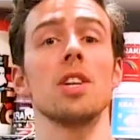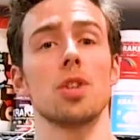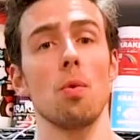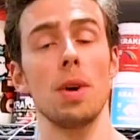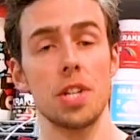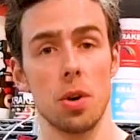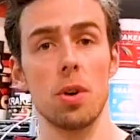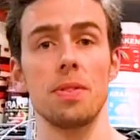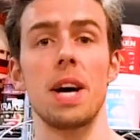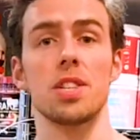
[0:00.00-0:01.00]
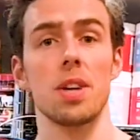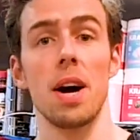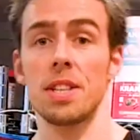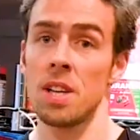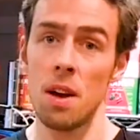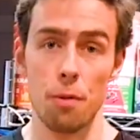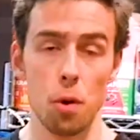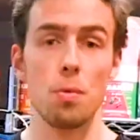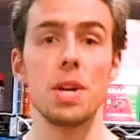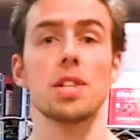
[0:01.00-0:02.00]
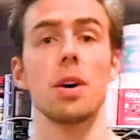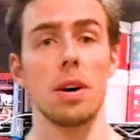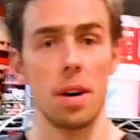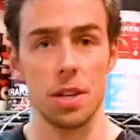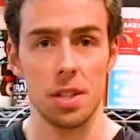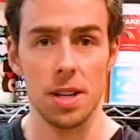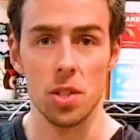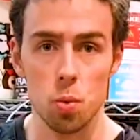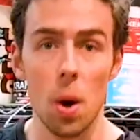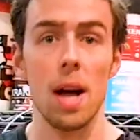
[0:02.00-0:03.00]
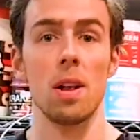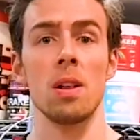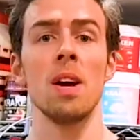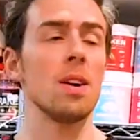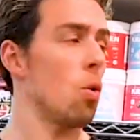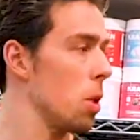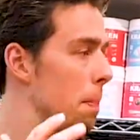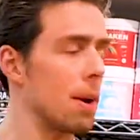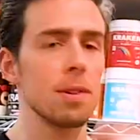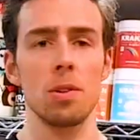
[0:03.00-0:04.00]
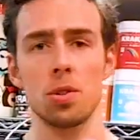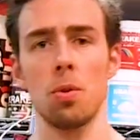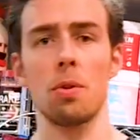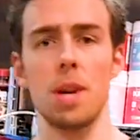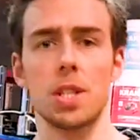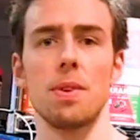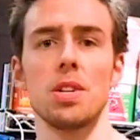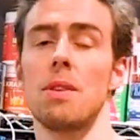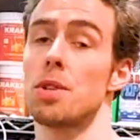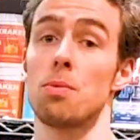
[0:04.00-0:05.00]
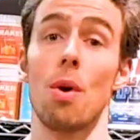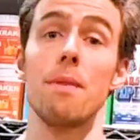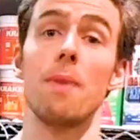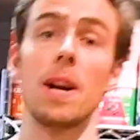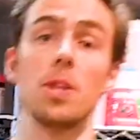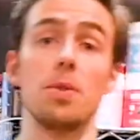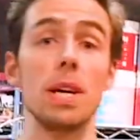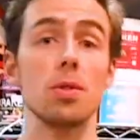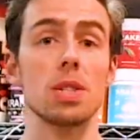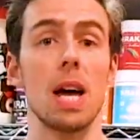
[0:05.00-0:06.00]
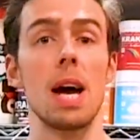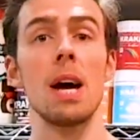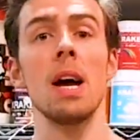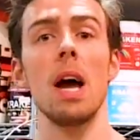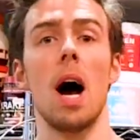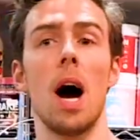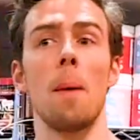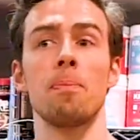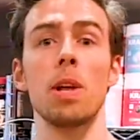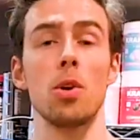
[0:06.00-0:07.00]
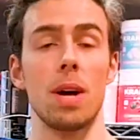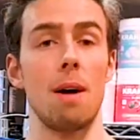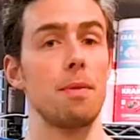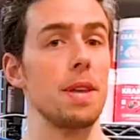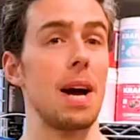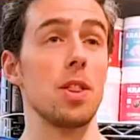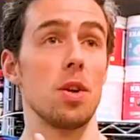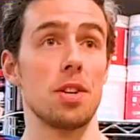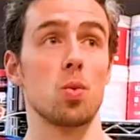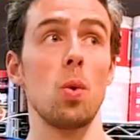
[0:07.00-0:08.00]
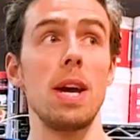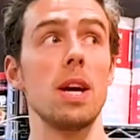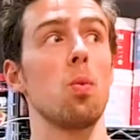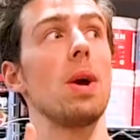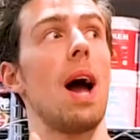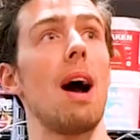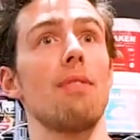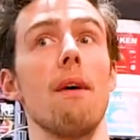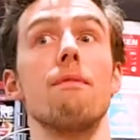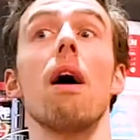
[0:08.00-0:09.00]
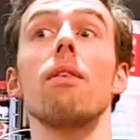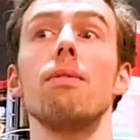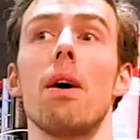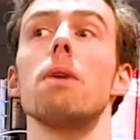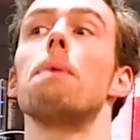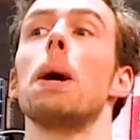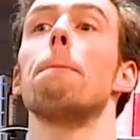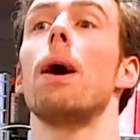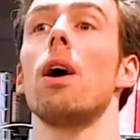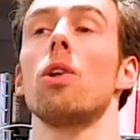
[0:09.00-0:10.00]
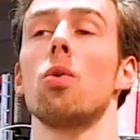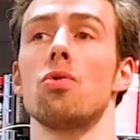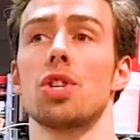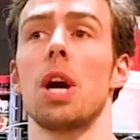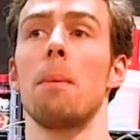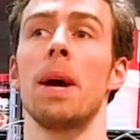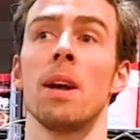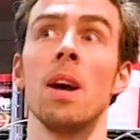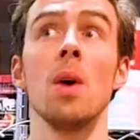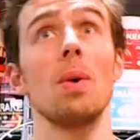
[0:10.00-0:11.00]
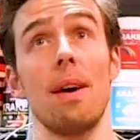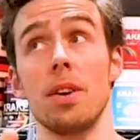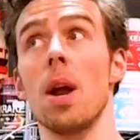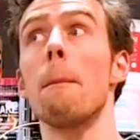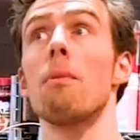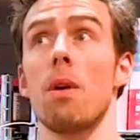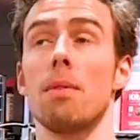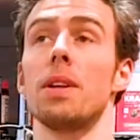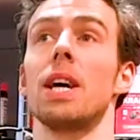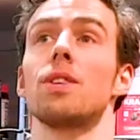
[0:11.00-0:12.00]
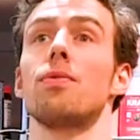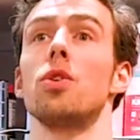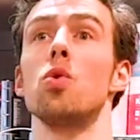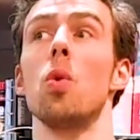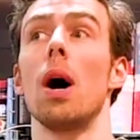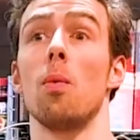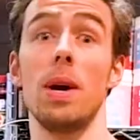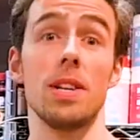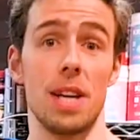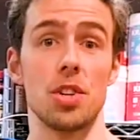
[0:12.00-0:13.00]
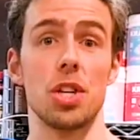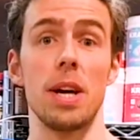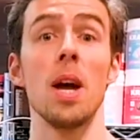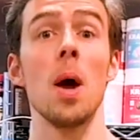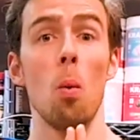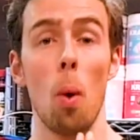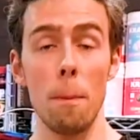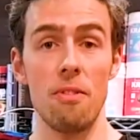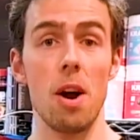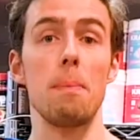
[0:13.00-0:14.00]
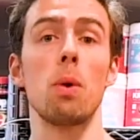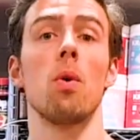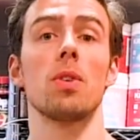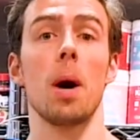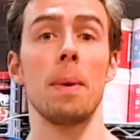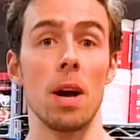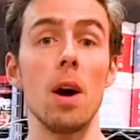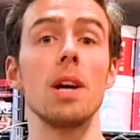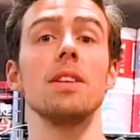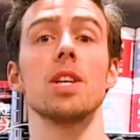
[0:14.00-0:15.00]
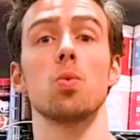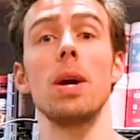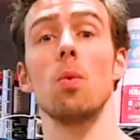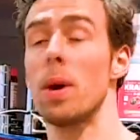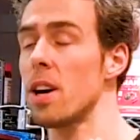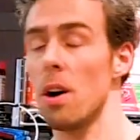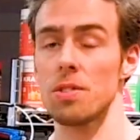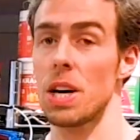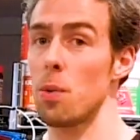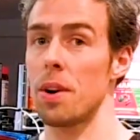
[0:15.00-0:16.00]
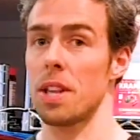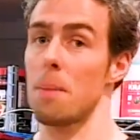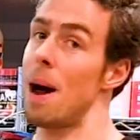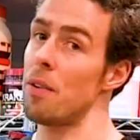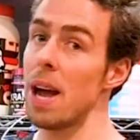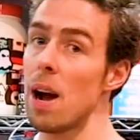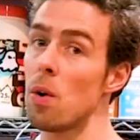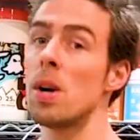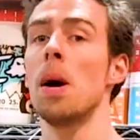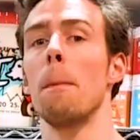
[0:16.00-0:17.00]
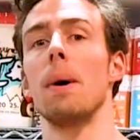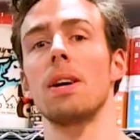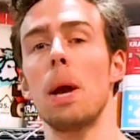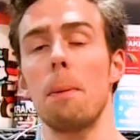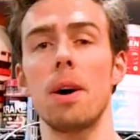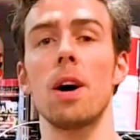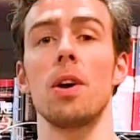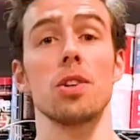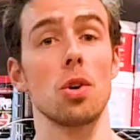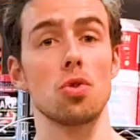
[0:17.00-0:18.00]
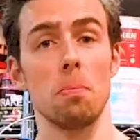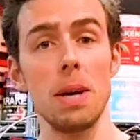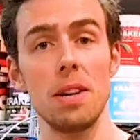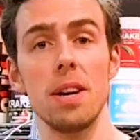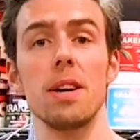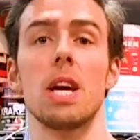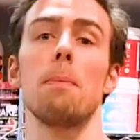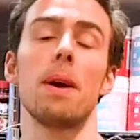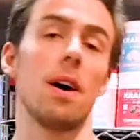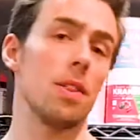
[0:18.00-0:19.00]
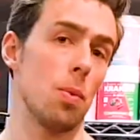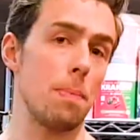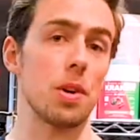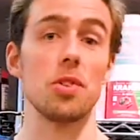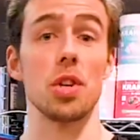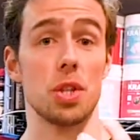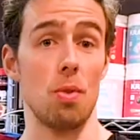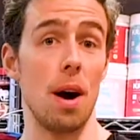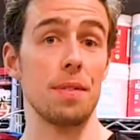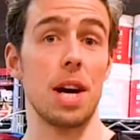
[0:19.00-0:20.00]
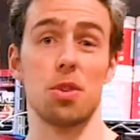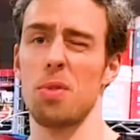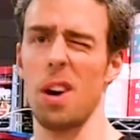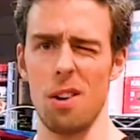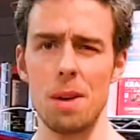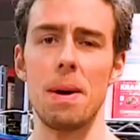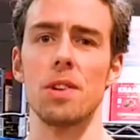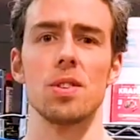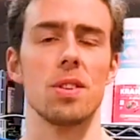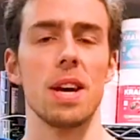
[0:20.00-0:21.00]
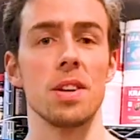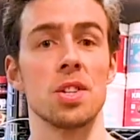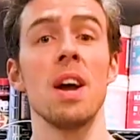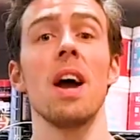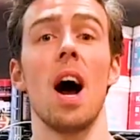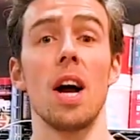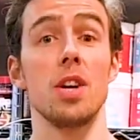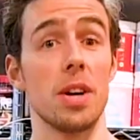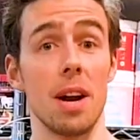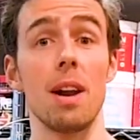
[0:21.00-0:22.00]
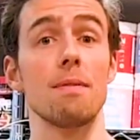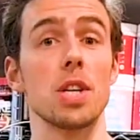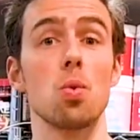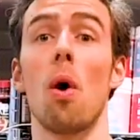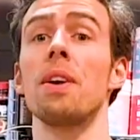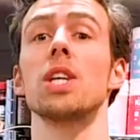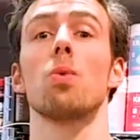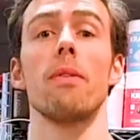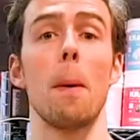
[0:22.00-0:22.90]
So restock on their site, full restock on our site as well, all the bundles and all the rest of it to give you some great value deals there. Look out for that this week. We have a very, very big bar launch coming. We have a number over the next few weeks, actually. One very big one coming early this week. We can't tell you anything about now, but keep an eye on our social media, keep an eye on the website Just Arrived category, our emails and things. You're going to love this one. It's one of our